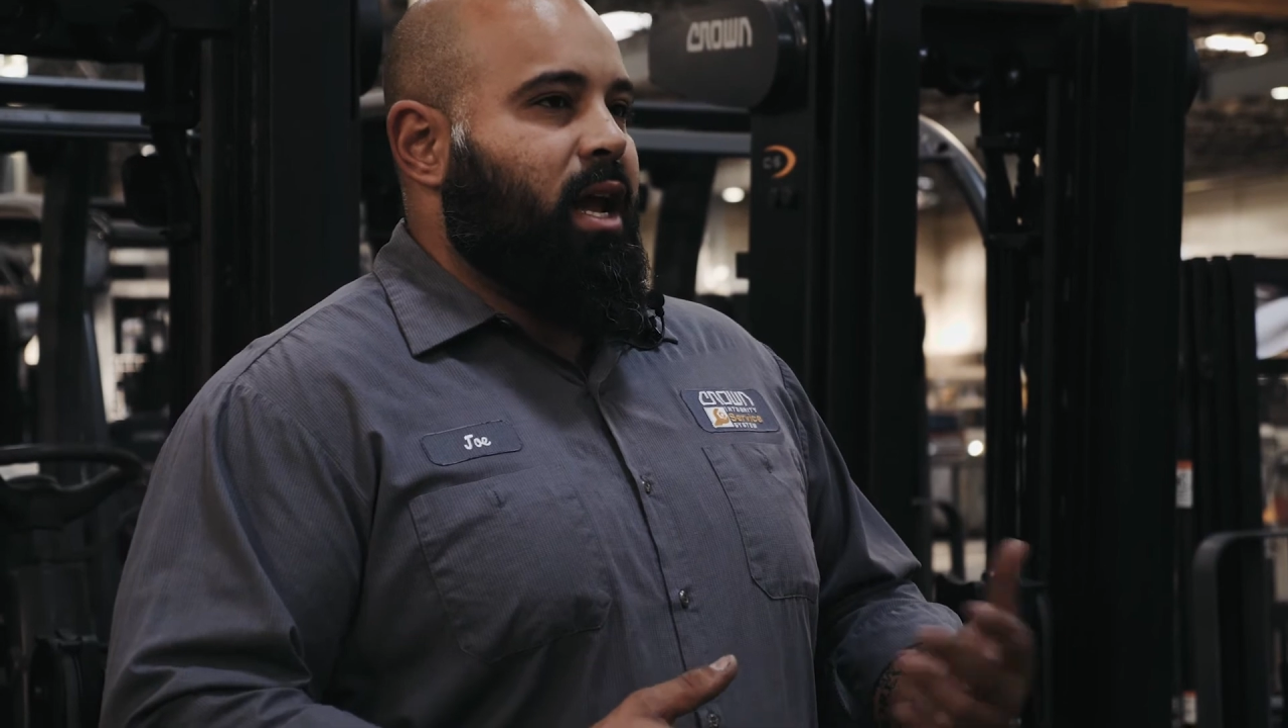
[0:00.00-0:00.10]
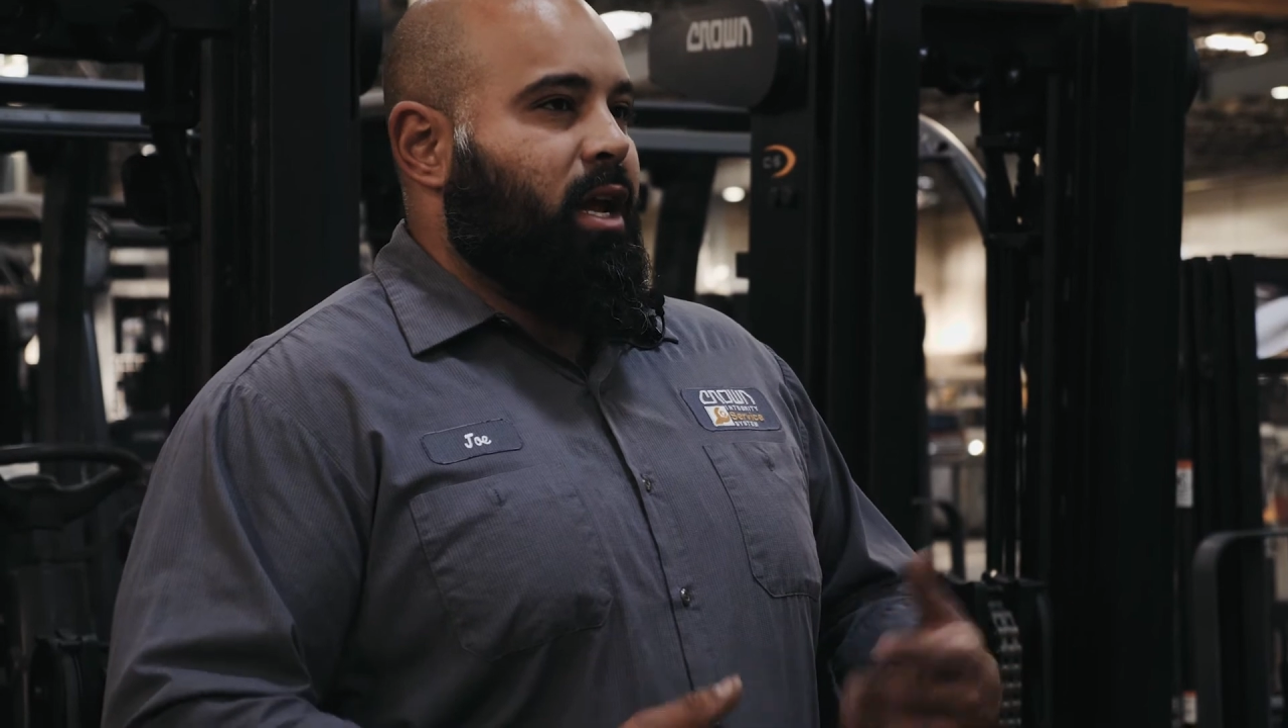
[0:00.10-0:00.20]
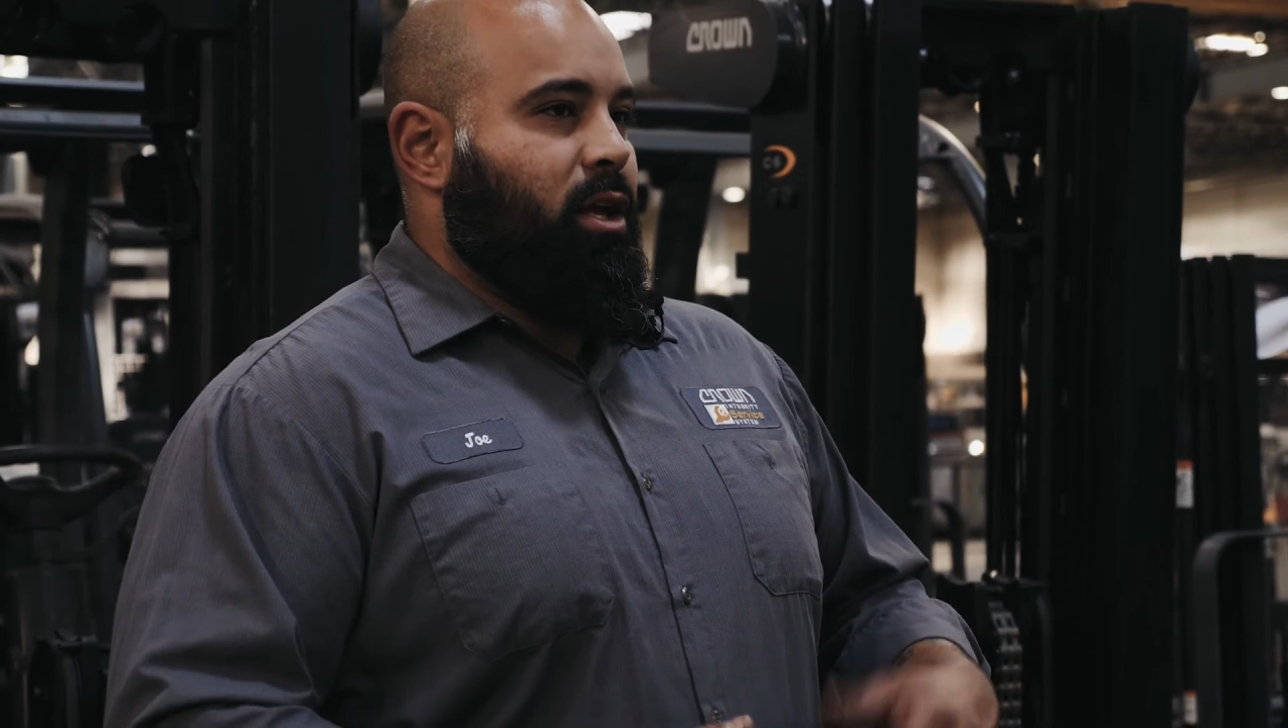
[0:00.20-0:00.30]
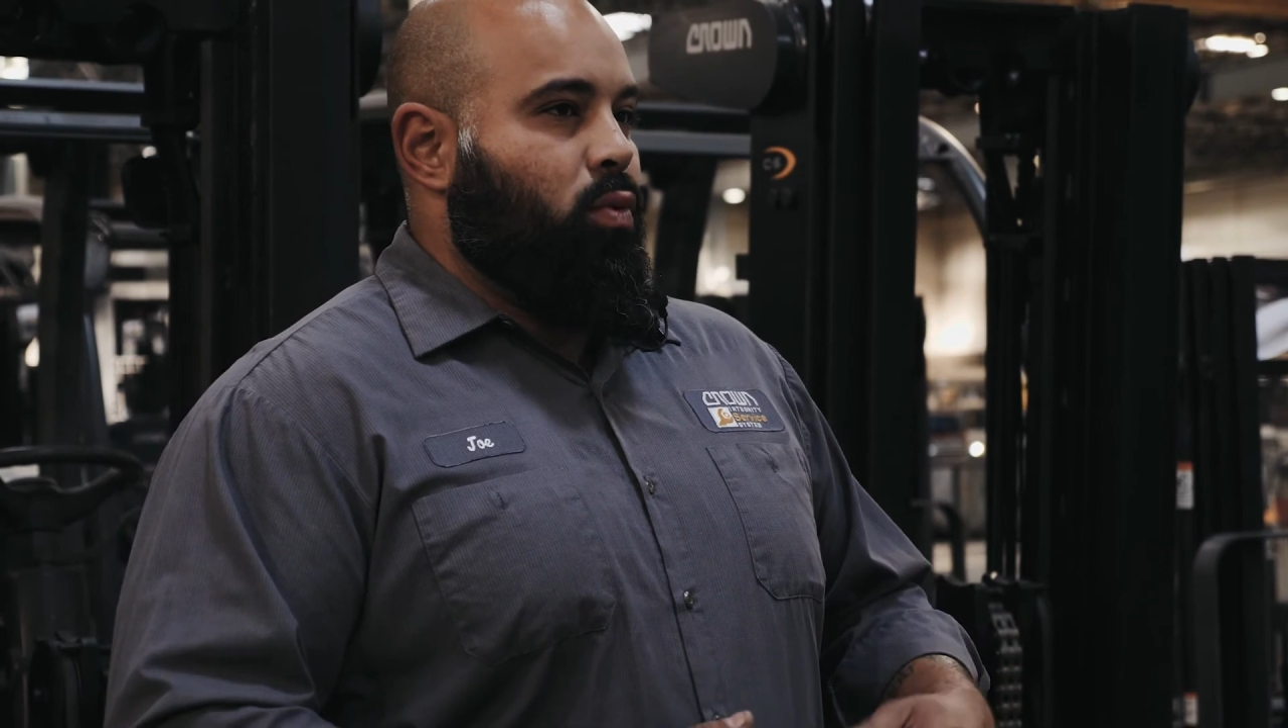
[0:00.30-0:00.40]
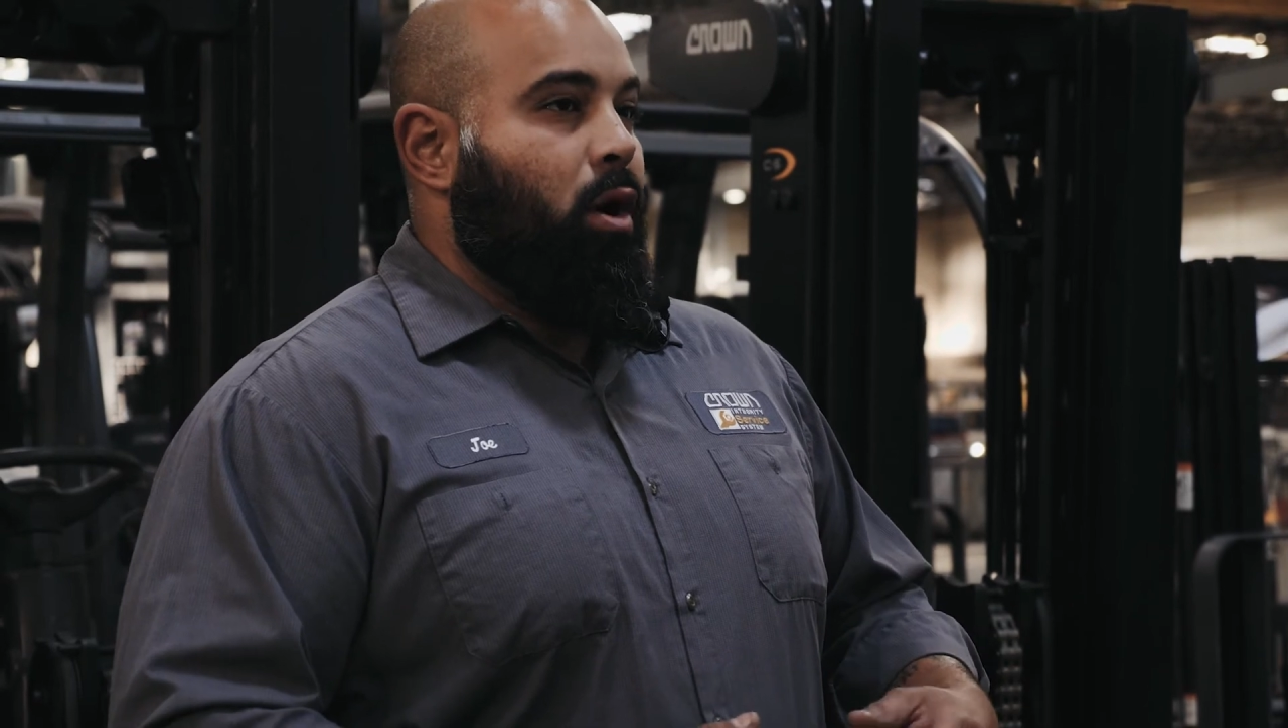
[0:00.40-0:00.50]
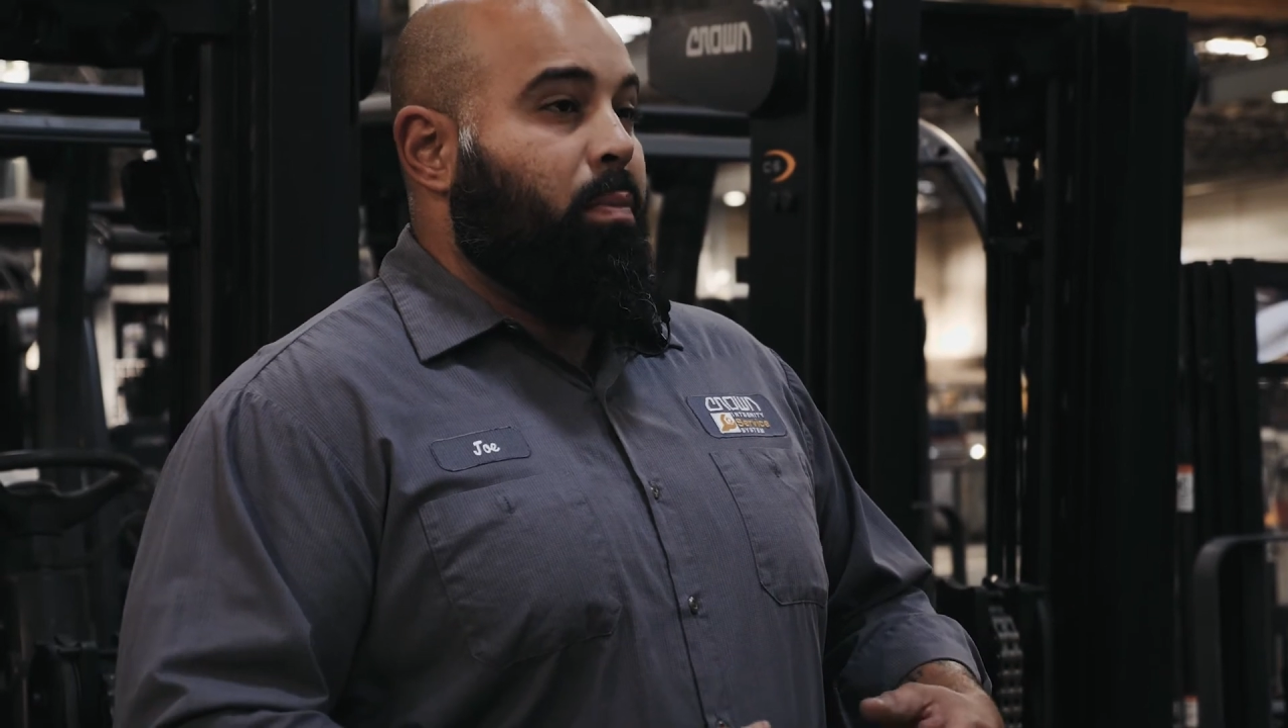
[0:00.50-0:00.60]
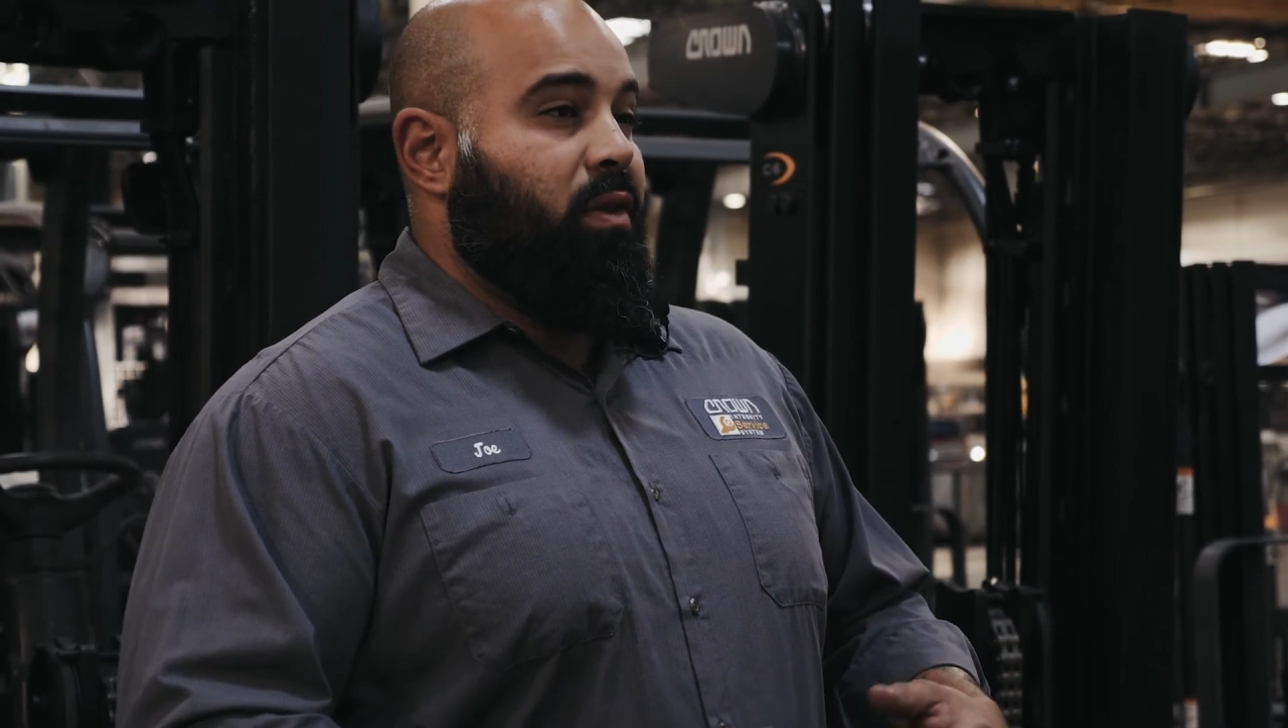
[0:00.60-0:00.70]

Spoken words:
hang you up